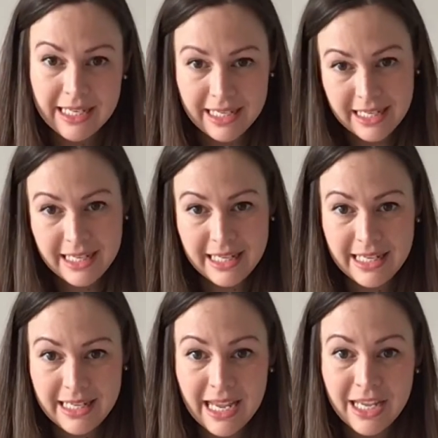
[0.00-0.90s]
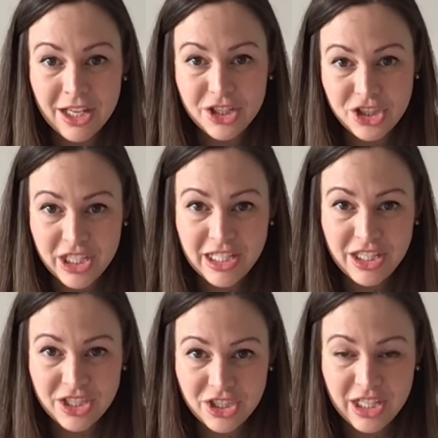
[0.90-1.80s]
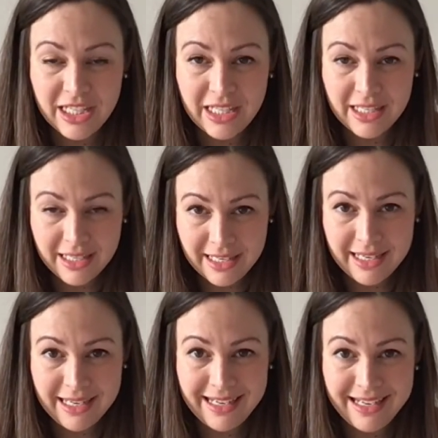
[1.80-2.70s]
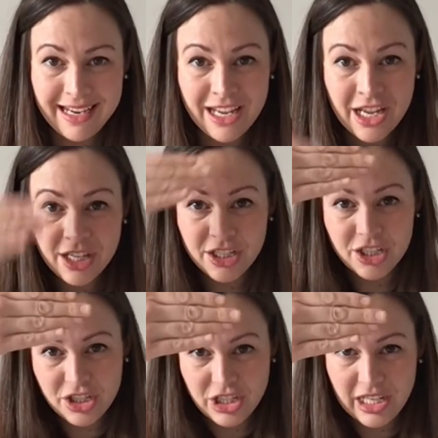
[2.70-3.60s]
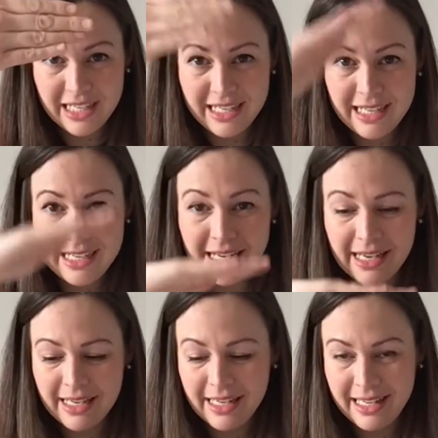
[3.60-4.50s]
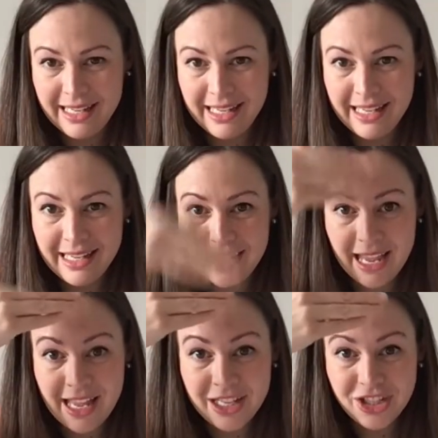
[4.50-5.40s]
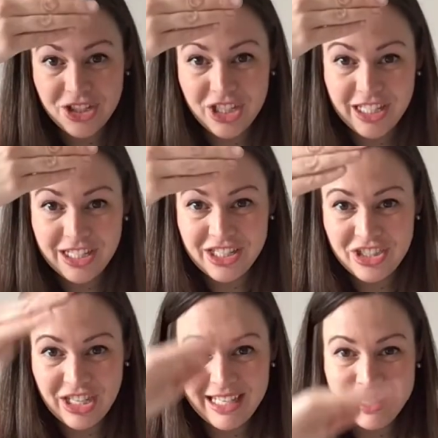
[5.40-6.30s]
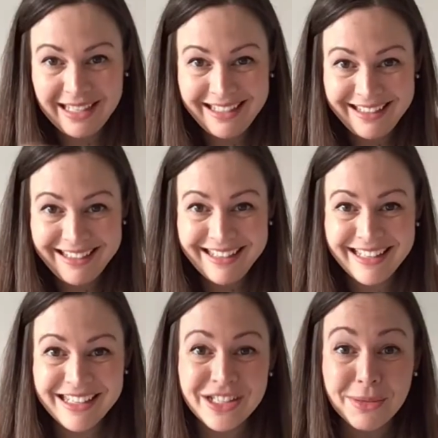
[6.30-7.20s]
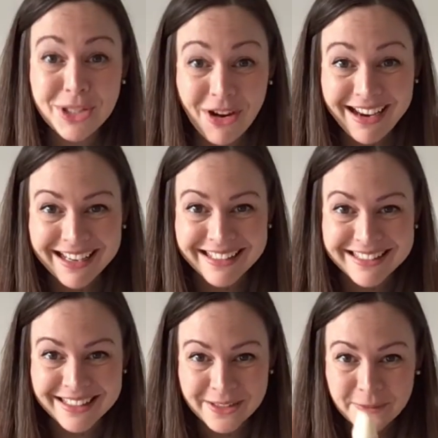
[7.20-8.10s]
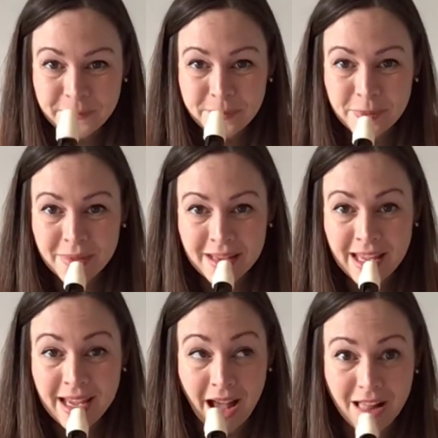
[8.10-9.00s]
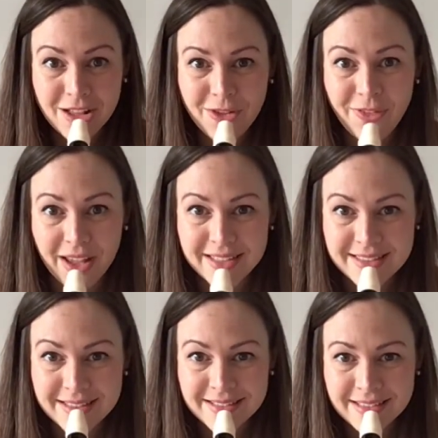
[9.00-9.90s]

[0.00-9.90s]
E, G, G, E, G, E, G, G, E. Shall we try it? I'll go first.